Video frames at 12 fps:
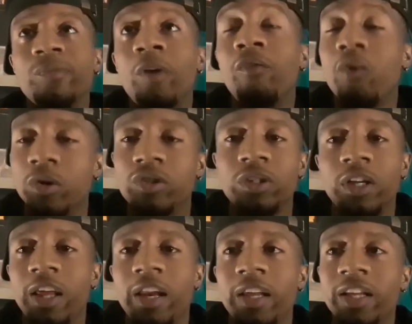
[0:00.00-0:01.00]
Unfortunately,
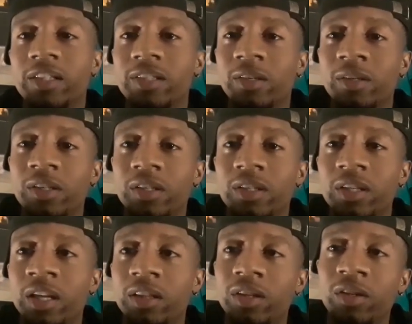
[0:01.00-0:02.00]
they didn't get to
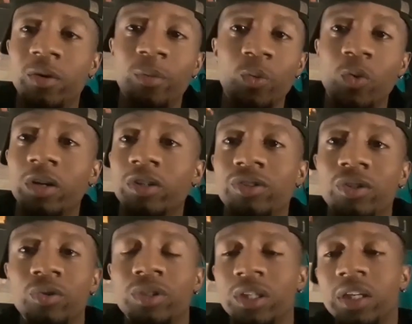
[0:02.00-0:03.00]
get the number 1 or
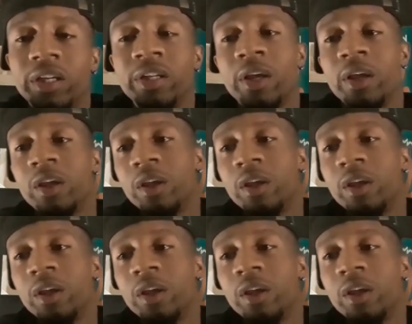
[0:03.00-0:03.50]
2 seed